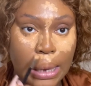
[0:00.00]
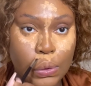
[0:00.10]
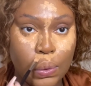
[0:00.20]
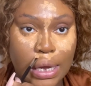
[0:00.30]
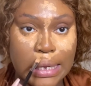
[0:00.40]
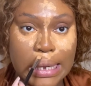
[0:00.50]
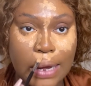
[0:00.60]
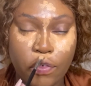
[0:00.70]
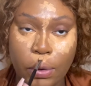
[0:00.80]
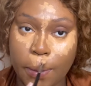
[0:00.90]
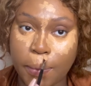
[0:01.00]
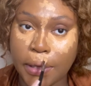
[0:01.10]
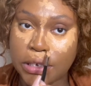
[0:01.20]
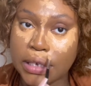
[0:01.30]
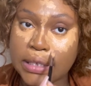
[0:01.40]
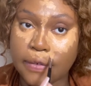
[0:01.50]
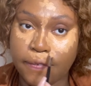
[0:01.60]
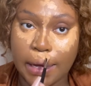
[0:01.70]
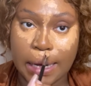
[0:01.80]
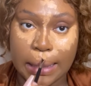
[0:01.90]
You can never be
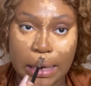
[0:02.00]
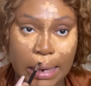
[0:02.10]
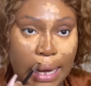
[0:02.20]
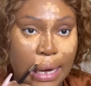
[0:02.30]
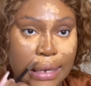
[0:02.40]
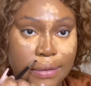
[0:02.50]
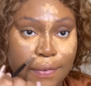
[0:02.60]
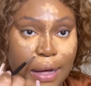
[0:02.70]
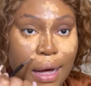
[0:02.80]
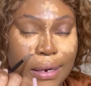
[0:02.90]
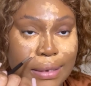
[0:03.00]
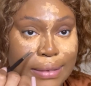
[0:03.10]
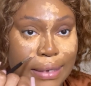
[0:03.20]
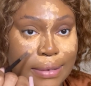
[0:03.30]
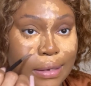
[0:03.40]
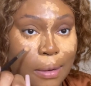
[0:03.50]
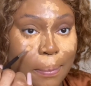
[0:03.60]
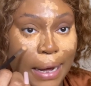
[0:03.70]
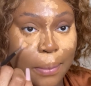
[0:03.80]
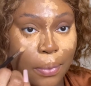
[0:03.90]
justified in the eyes of God. He says it in the
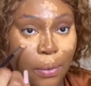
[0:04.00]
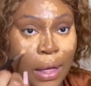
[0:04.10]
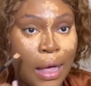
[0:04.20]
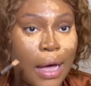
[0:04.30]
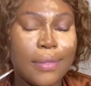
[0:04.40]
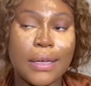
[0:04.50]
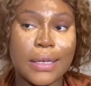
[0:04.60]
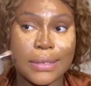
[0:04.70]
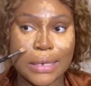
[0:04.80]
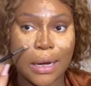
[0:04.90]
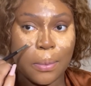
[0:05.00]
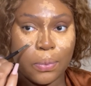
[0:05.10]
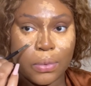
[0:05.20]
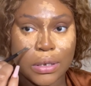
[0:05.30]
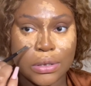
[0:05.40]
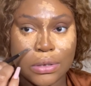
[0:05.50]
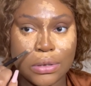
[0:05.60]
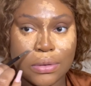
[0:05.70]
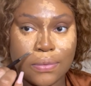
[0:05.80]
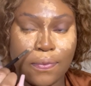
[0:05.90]
Bible. I think it's Psalm
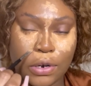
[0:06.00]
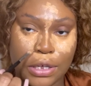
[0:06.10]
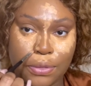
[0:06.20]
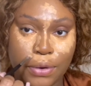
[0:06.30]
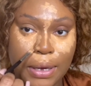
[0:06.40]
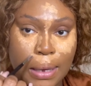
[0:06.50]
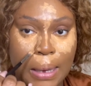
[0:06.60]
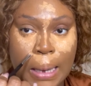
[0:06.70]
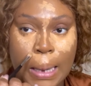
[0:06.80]
143.